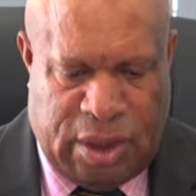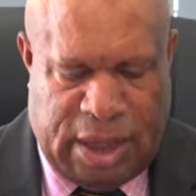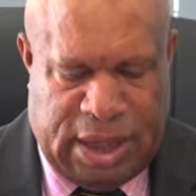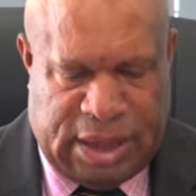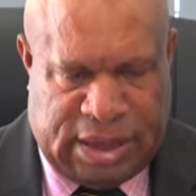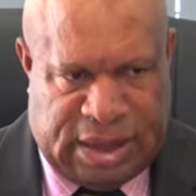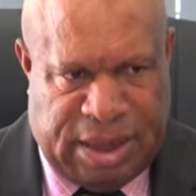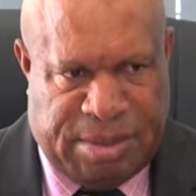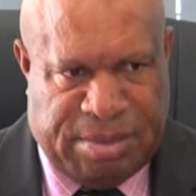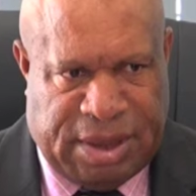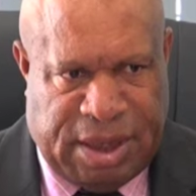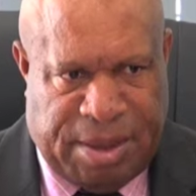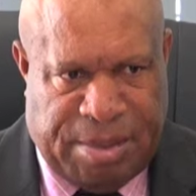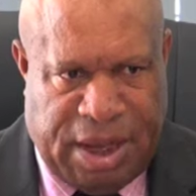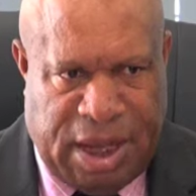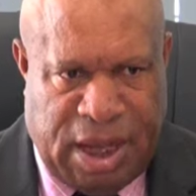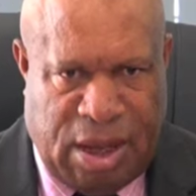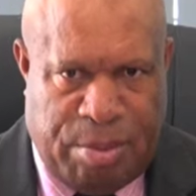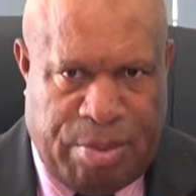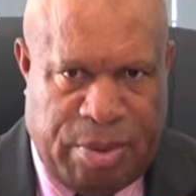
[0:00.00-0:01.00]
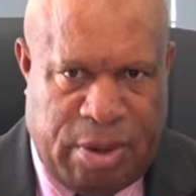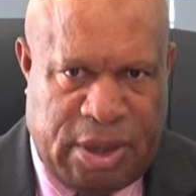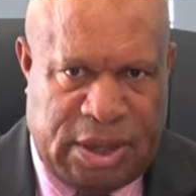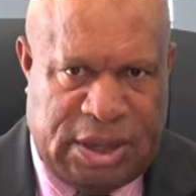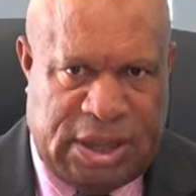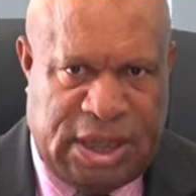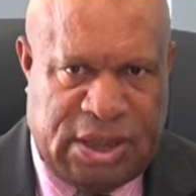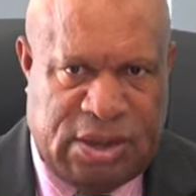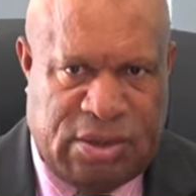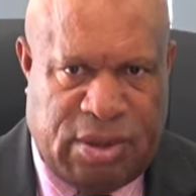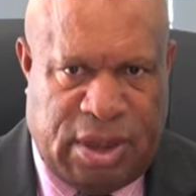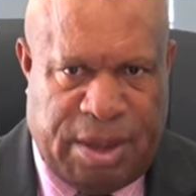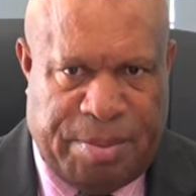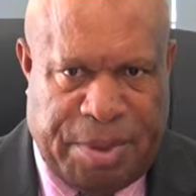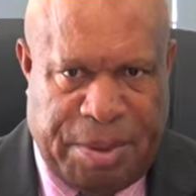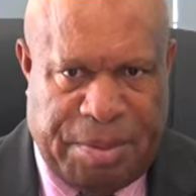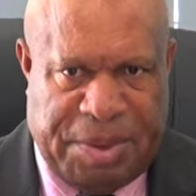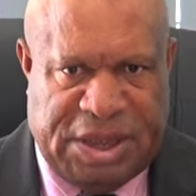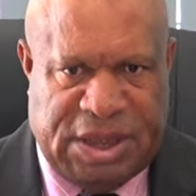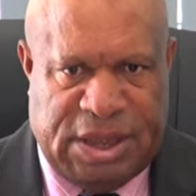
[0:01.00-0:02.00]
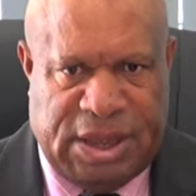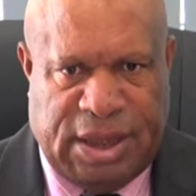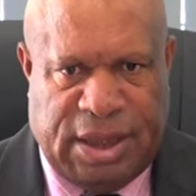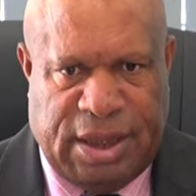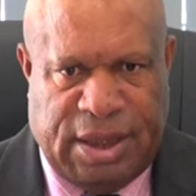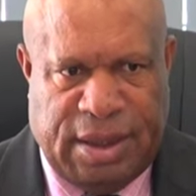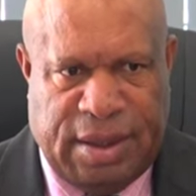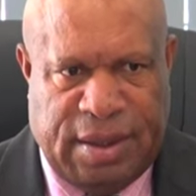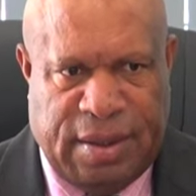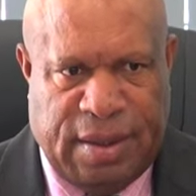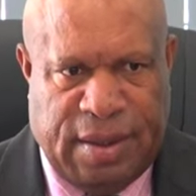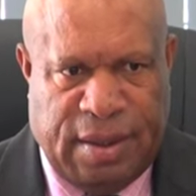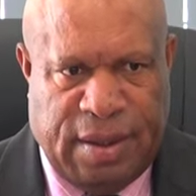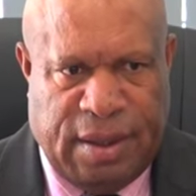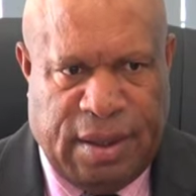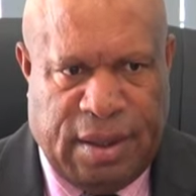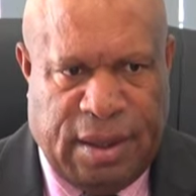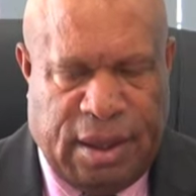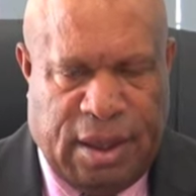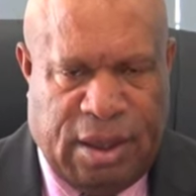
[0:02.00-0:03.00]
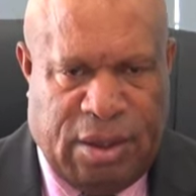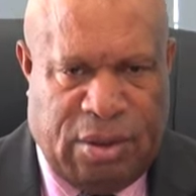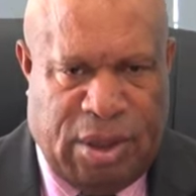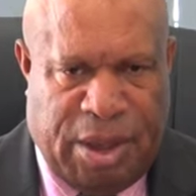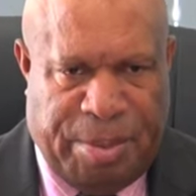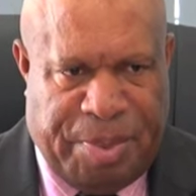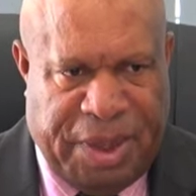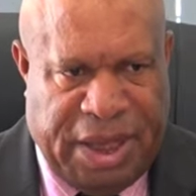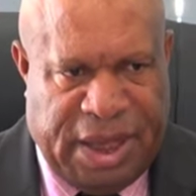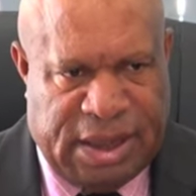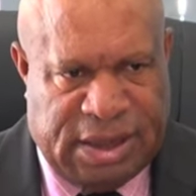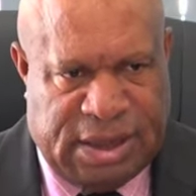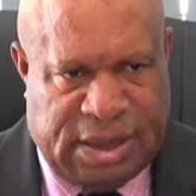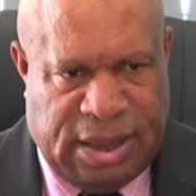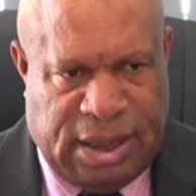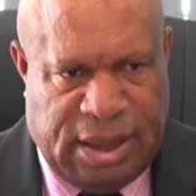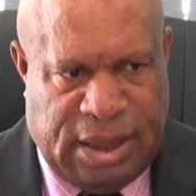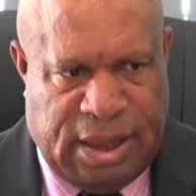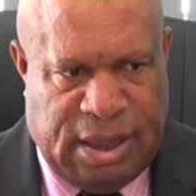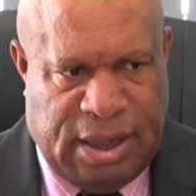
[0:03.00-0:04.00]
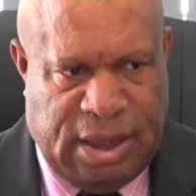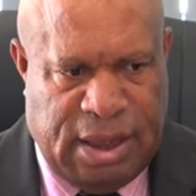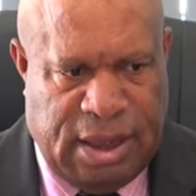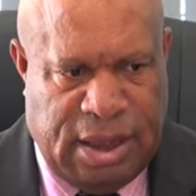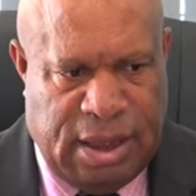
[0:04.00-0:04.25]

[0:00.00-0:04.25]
at the same time, I apologize to the PPC, to the PAC,